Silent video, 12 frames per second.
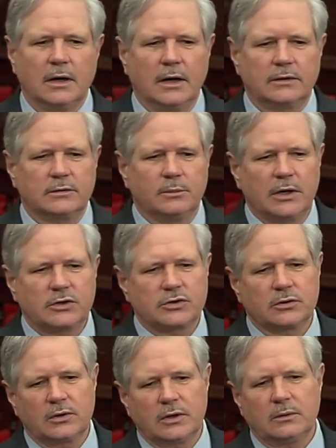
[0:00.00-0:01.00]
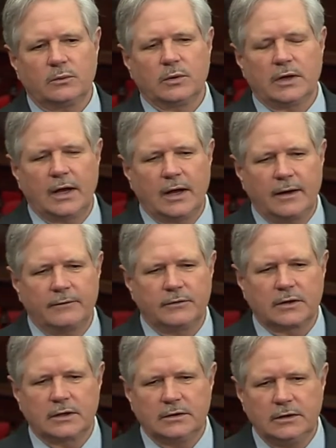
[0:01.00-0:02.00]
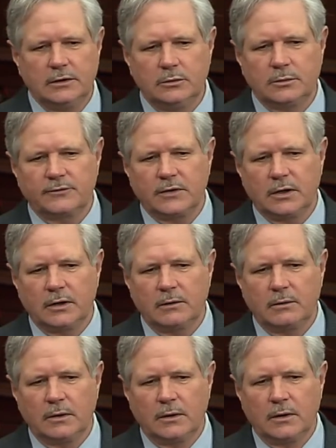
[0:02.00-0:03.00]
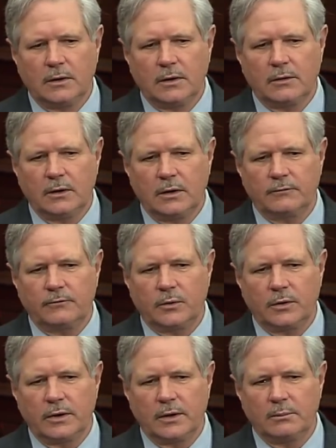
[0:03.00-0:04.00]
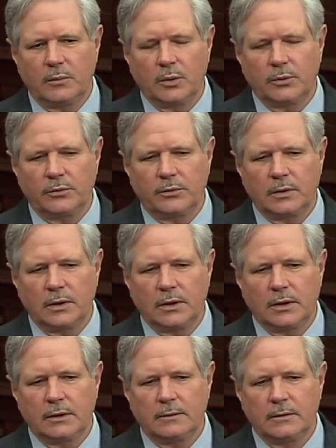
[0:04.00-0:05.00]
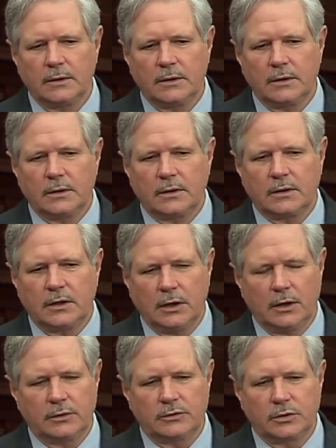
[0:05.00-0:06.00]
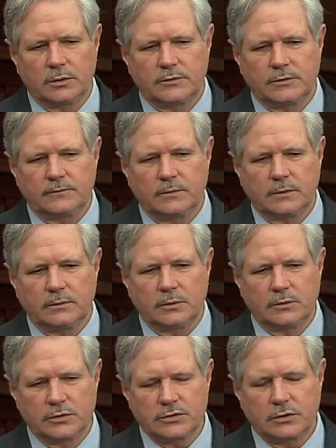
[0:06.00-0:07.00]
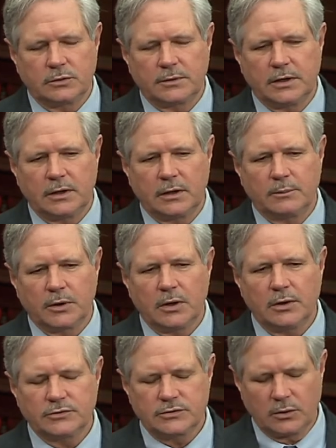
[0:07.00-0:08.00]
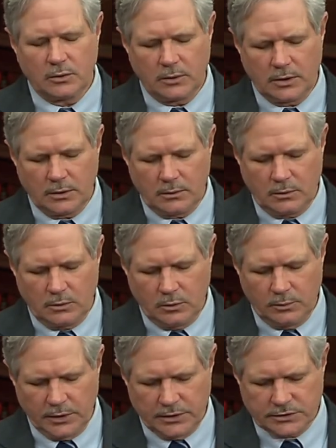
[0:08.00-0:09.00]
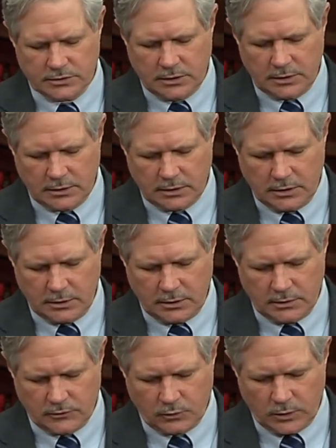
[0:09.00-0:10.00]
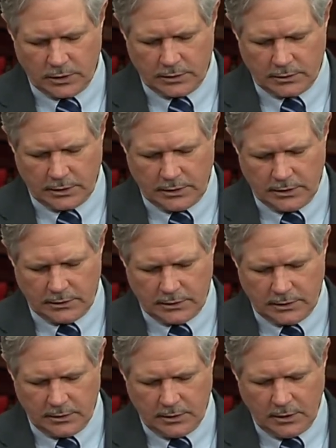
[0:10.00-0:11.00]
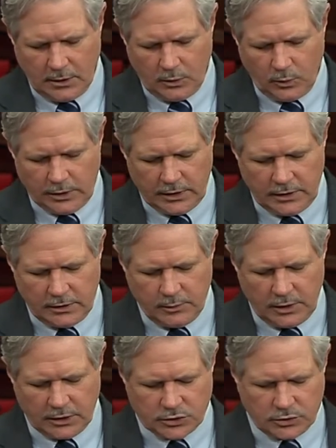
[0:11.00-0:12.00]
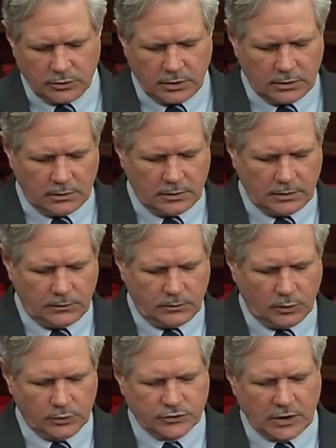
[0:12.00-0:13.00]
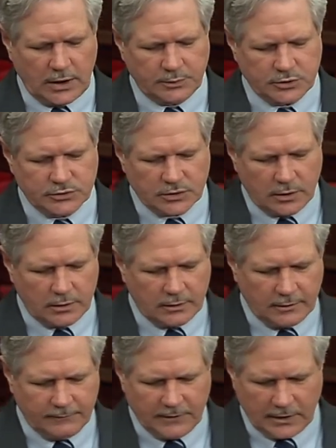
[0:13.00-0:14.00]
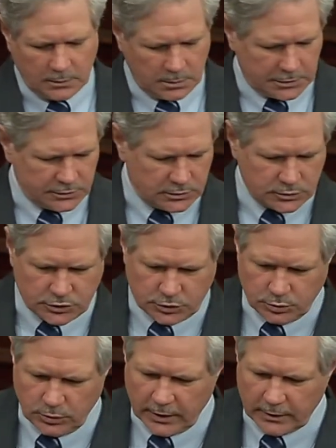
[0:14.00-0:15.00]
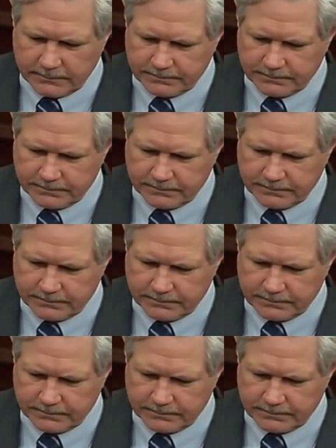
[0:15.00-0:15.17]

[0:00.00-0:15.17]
to make sure that we have the continuum of care there for them, both care in terms of nursing home care, but also home-based care as well. And we need to make sure that those options are available to them.